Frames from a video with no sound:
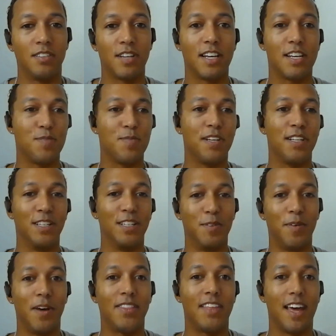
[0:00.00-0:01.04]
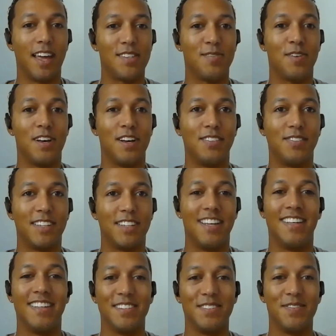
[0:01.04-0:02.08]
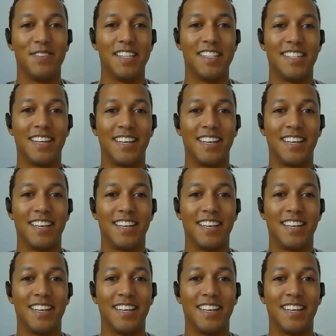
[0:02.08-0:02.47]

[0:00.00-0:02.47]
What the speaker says: So I can speak a little bit about that as well. But